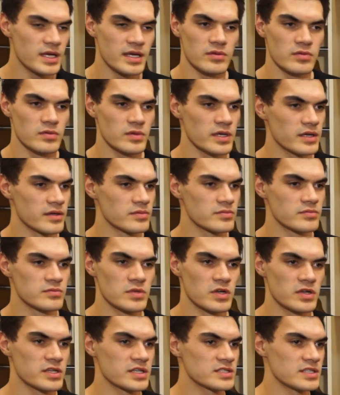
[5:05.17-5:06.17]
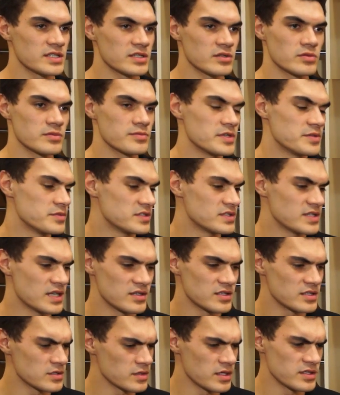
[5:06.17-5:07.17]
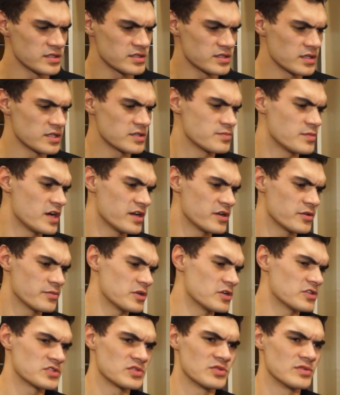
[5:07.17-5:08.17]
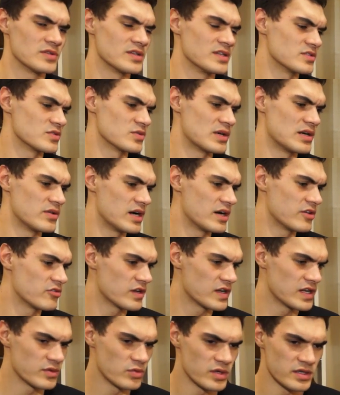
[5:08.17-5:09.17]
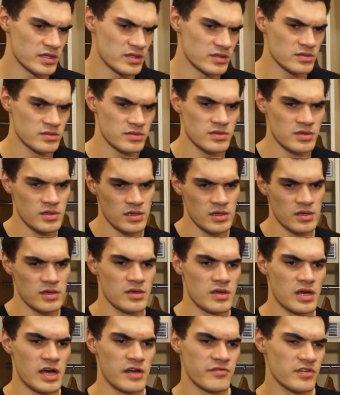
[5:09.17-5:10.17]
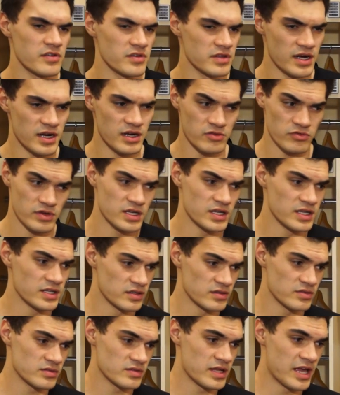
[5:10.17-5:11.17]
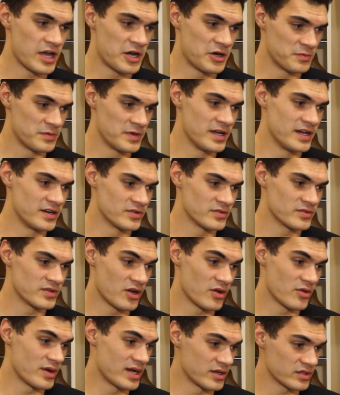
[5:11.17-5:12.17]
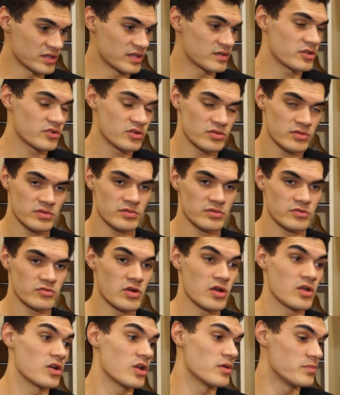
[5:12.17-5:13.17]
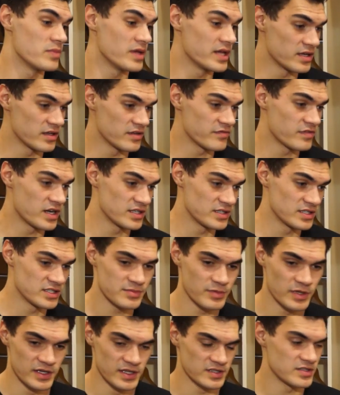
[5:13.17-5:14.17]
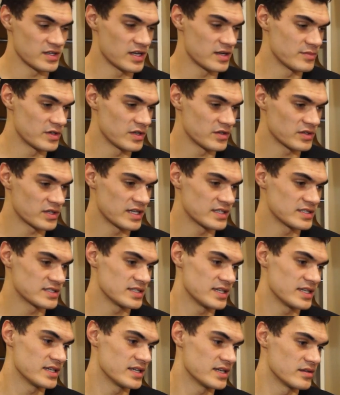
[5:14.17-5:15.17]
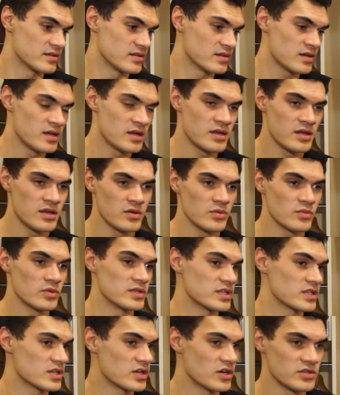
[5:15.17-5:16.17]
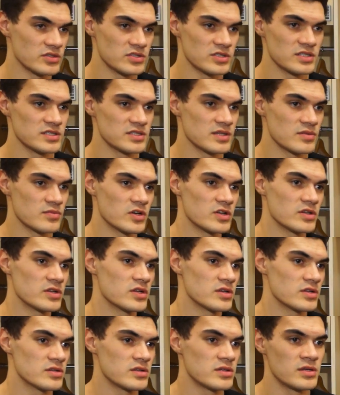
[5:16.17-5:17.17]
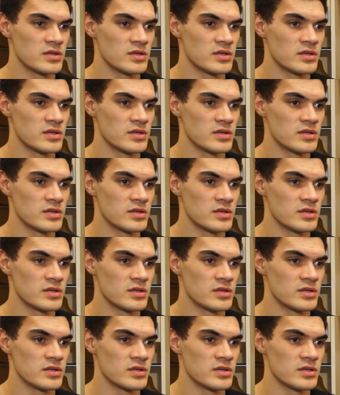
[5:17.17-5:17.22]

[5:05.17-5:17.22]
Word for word: Yeah, OKC commitments, and it's my own personal one as well. I really want to. I feel that I'll really I'll grow a lot better if I just spend the time in OKC and with the coaches and whatnot.